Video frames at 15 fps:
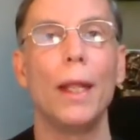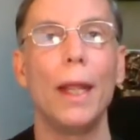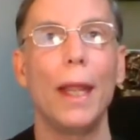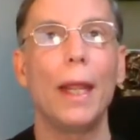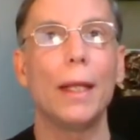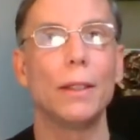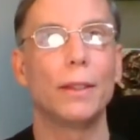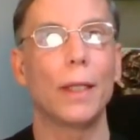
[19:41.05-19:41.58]

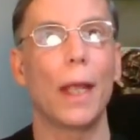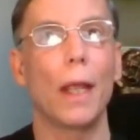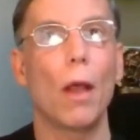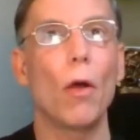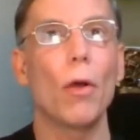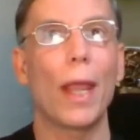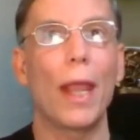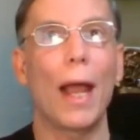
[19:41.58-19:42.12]
It can say,
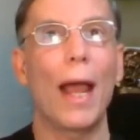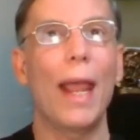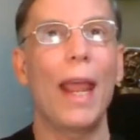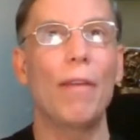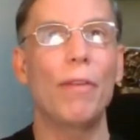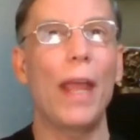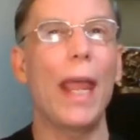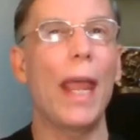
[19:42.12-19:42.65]
okay, I
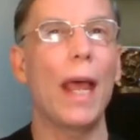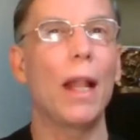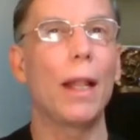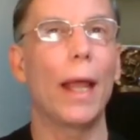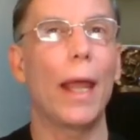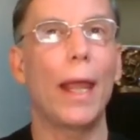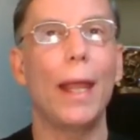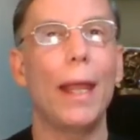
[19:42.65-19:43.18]
have L
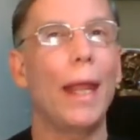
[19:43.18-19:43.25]
A.